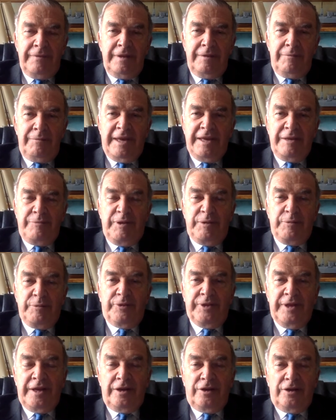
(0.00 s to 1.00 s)
made people
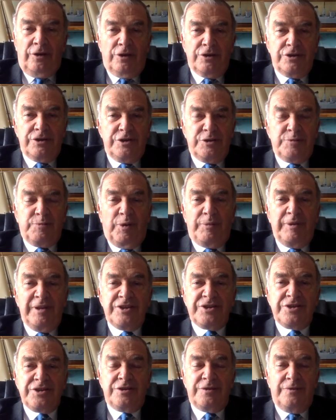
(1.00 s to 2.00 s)
think, gosh, this probably
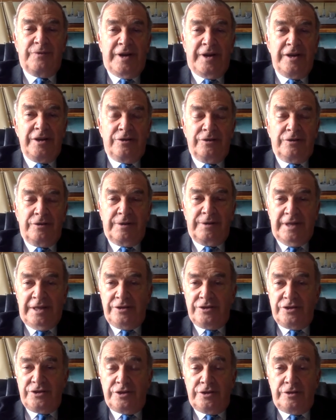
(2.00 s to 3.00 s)
isn't a very good
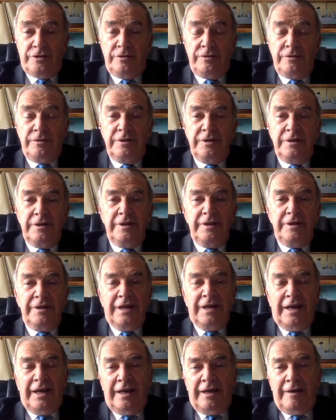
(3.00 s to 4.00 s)
thing to do.
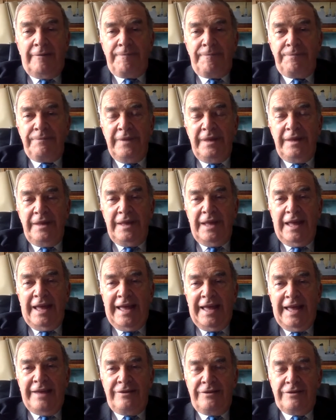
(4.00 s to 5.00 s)

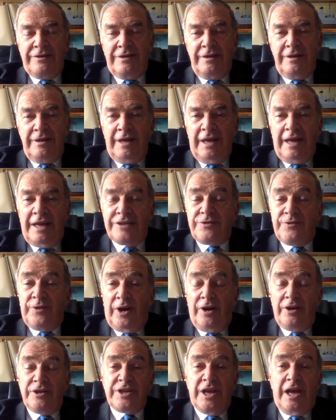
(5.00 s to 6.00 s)
And as
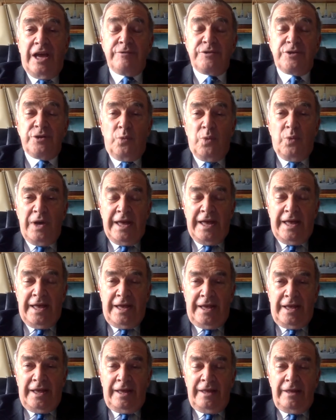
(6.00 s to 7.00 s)
far as I was
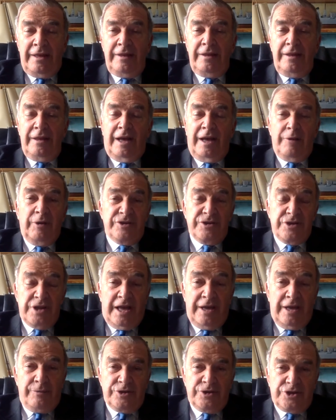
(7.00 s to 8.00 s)
aware, I
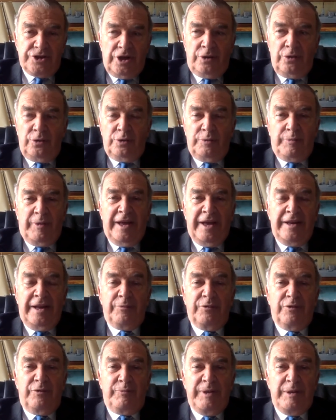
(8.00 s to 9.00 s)
was told by a
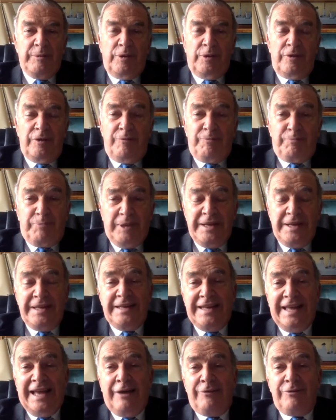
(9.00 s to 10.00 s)
number of people, although
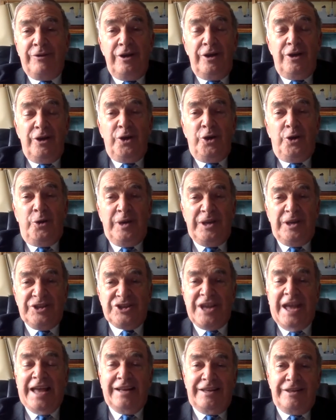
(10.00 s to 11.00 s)
pinning down who
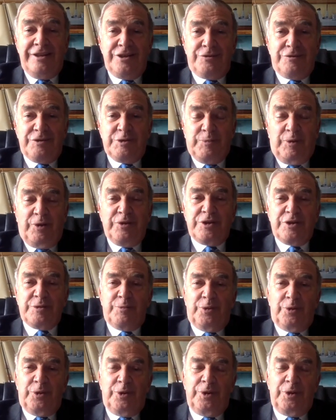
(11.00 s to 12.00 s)
exactly is
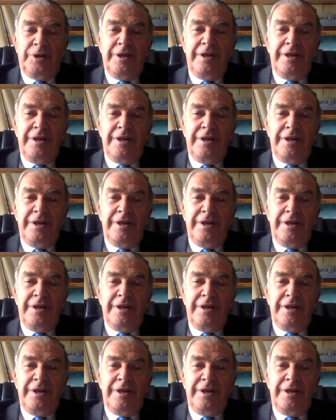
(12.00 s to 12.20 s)
responsible,